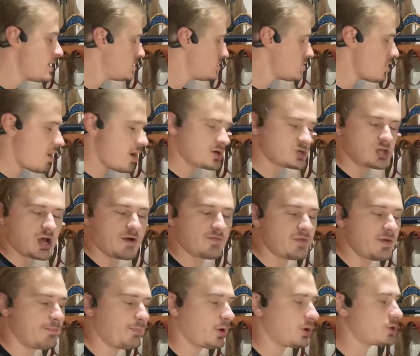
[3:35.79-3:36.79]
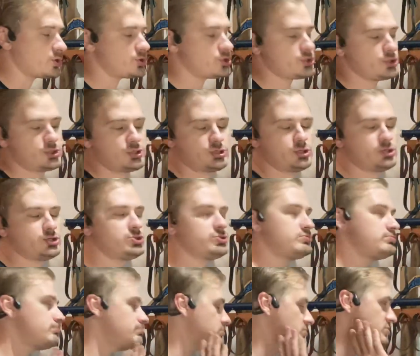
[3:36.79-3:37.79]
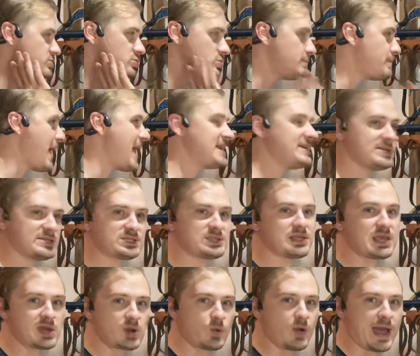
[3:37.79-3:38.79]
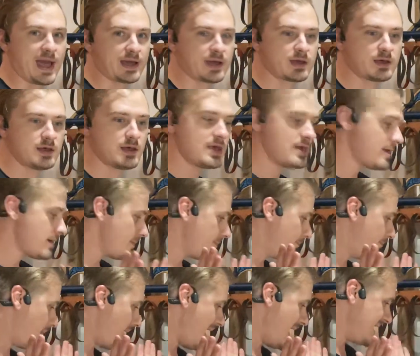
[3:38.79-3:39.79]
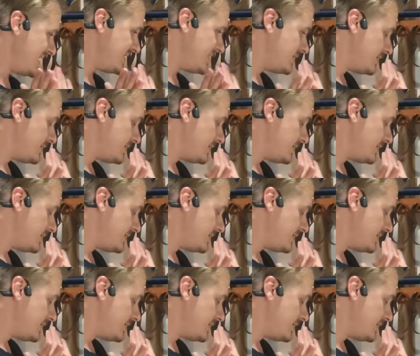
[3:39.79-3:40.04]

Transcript: Knocks off the burr stupendously quick. But